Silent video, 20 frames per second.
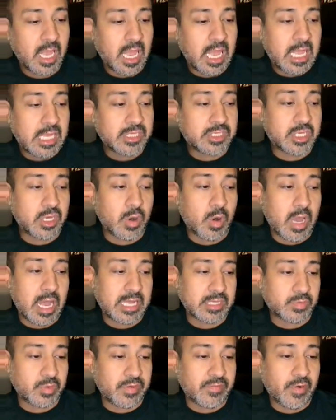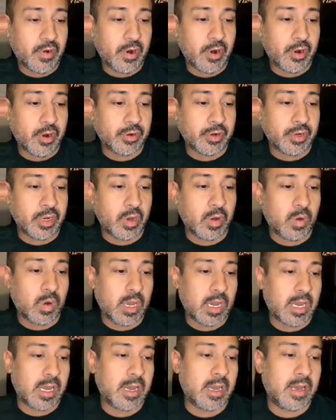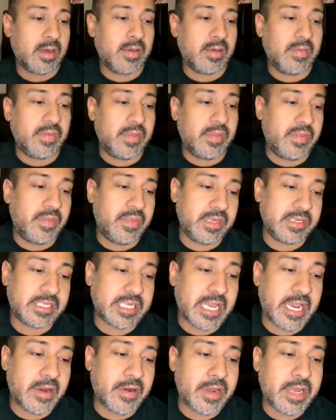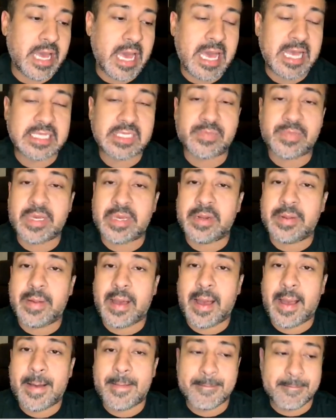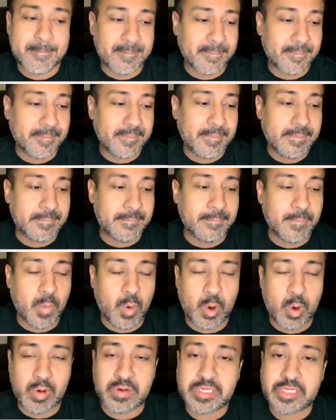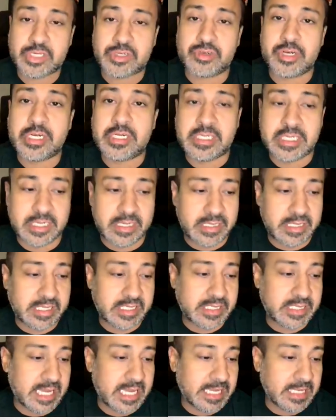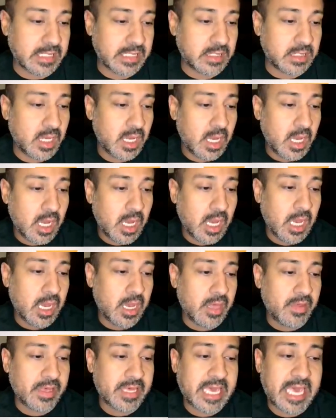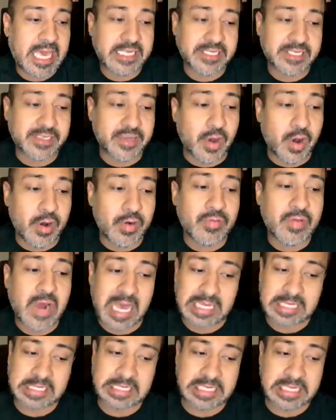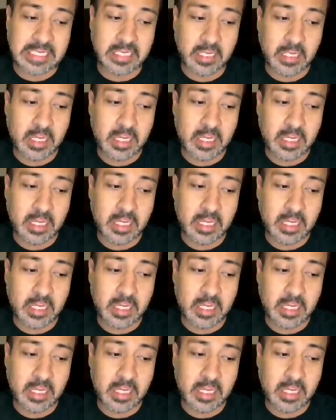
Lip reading: So as we've heard, you know, this area has been more restricted these days. The cases are rising.